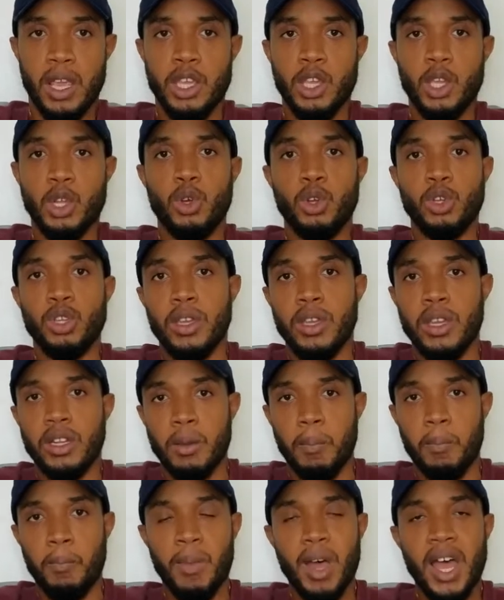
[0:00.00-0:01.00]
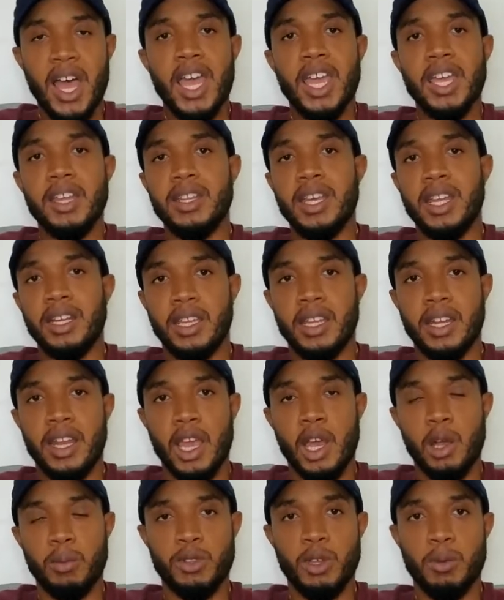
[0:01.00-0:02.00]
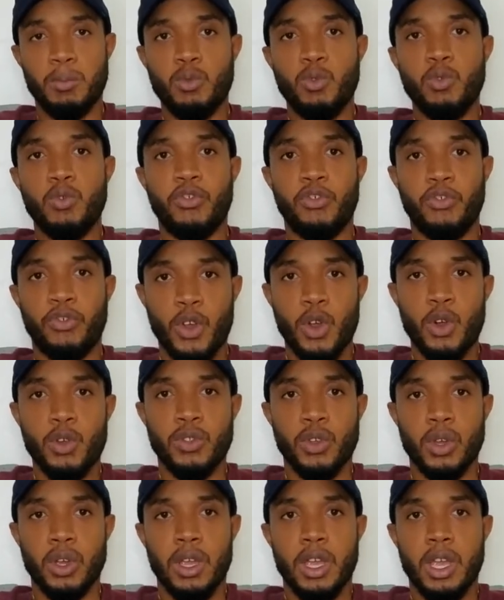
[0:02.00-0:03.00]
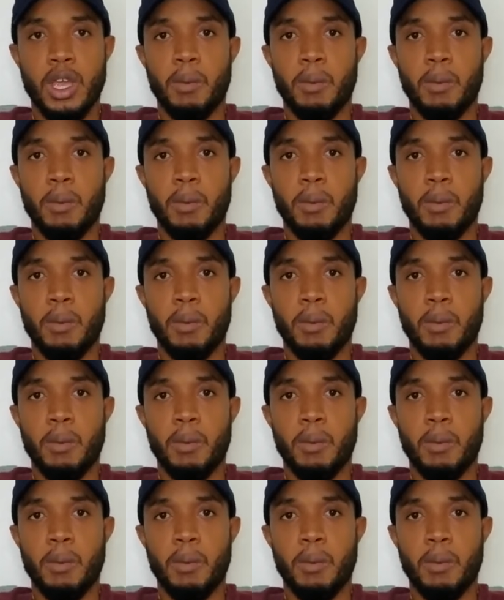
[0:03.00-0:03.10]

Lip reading: the mind that can help them move further.